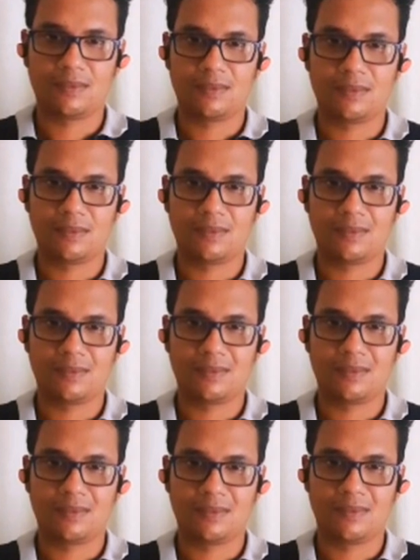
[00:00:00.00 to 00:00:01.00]

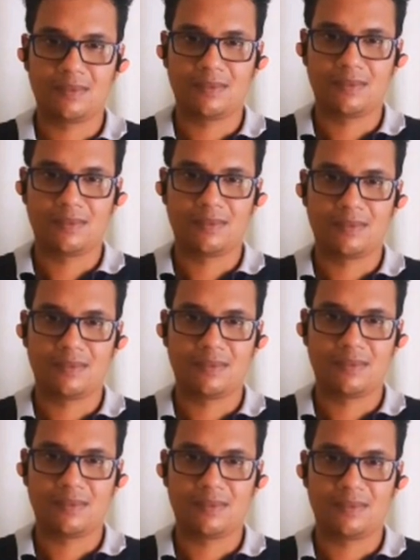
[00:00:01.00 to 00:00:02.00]

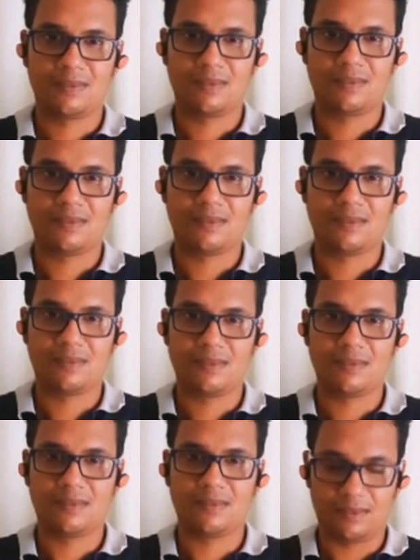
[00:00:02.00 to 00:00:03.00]

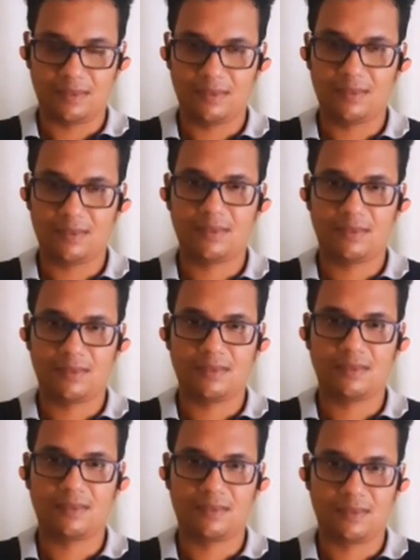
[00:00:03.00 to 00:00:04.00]

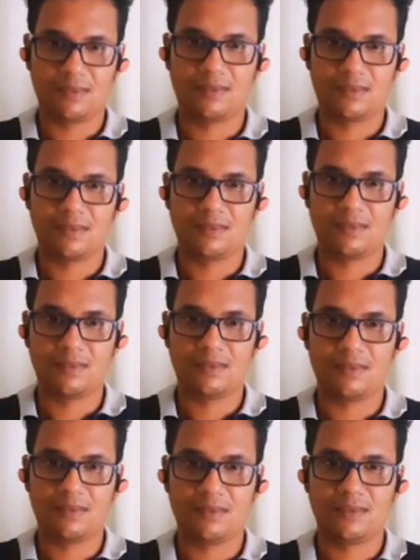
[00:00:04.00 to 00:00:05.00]

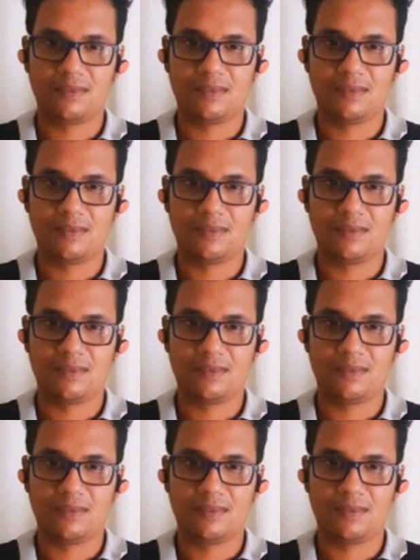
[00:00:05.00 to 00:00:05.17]
(silent)